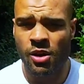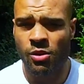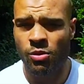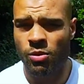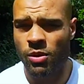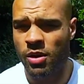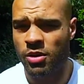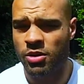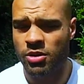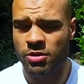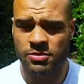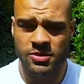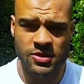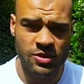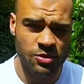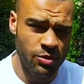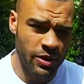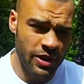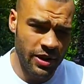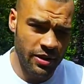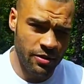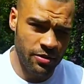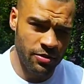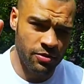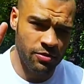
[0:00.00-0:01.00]
Welcome to
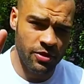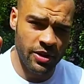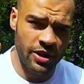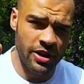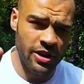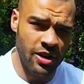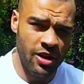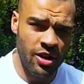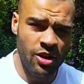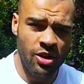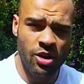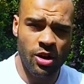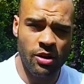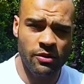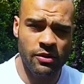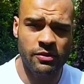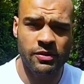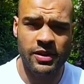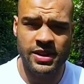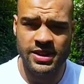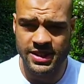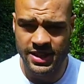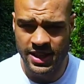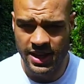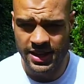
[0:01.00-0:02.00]
week 3 of
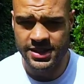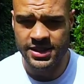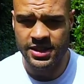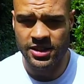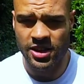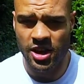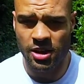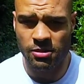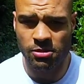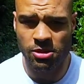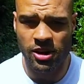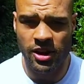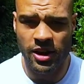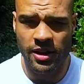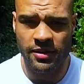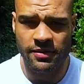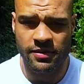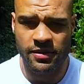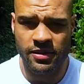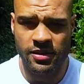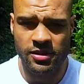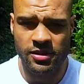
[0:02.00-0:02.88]
investigating Herbalife.